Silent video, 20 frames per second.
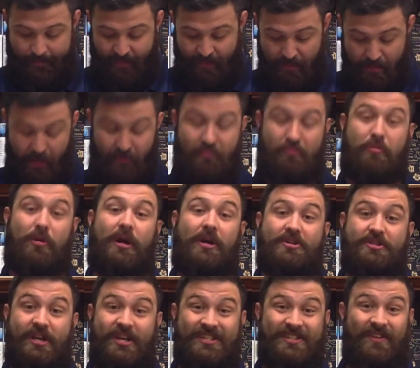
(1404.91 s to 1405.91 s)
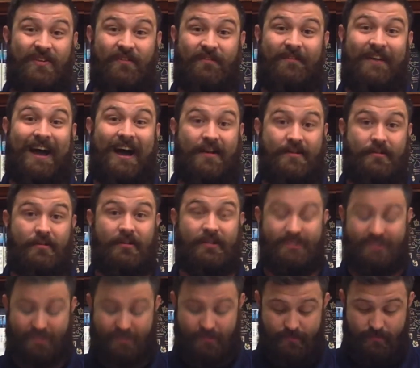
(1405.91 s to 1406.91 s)
both projects are
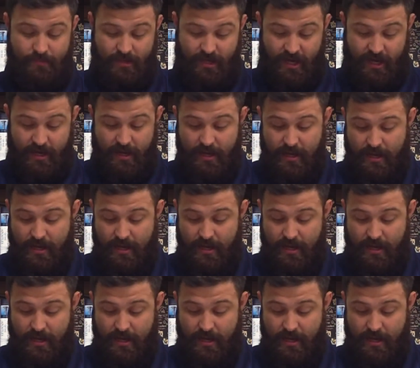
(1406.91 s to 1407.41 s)
valueless. Okay.